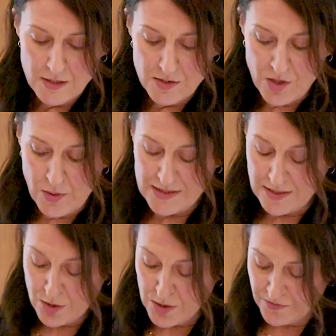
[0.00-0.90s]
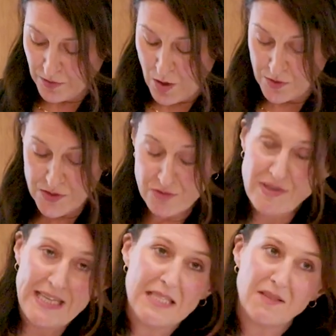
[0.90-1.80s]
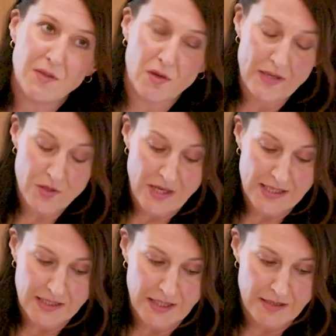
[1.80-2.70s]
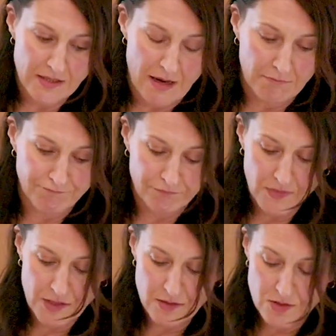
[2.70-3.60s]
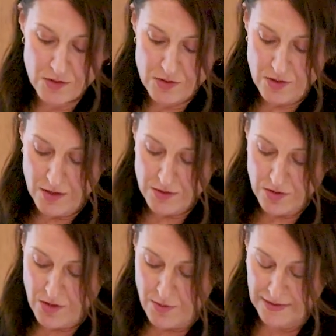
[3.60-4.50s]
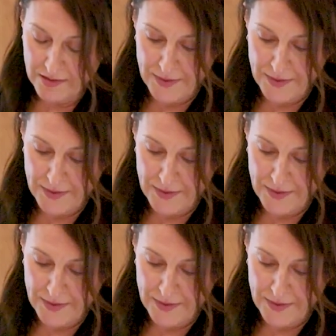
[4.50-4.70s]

So it's a useful one to read if you're interested to know a little